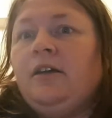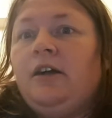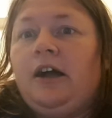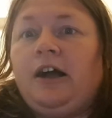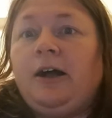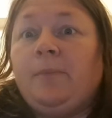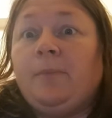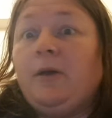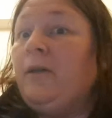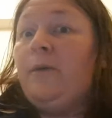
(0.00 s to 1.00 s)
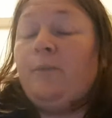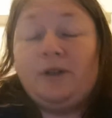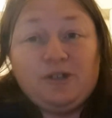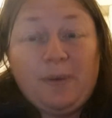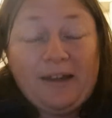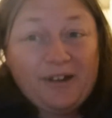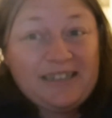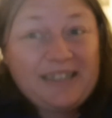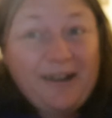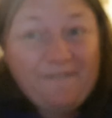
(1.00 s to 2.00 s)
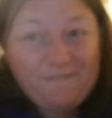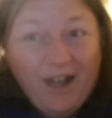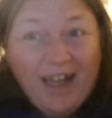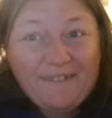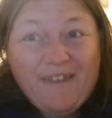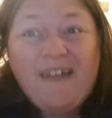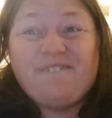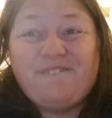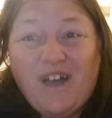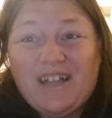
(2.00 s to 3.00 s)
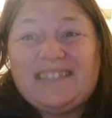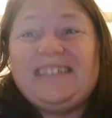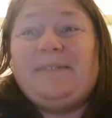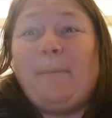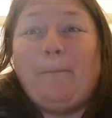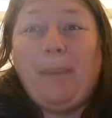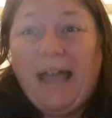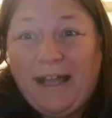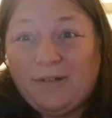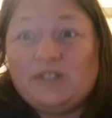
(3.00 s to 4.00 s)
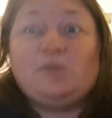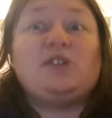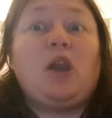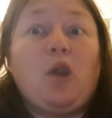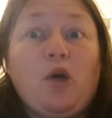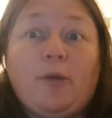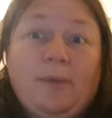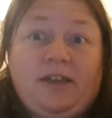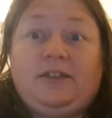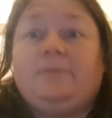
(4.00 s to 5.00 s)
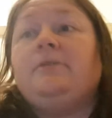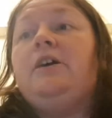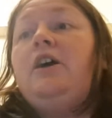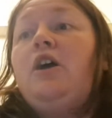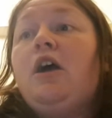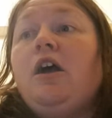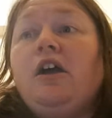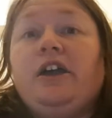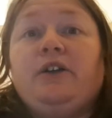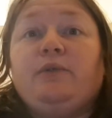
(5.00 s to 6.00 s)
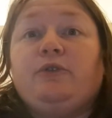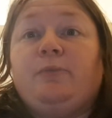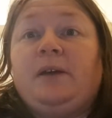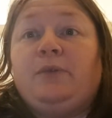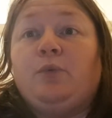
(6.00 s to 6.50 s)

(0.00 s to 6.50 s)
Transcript: We're talking about 1905. £13 was a lot of money. It would have been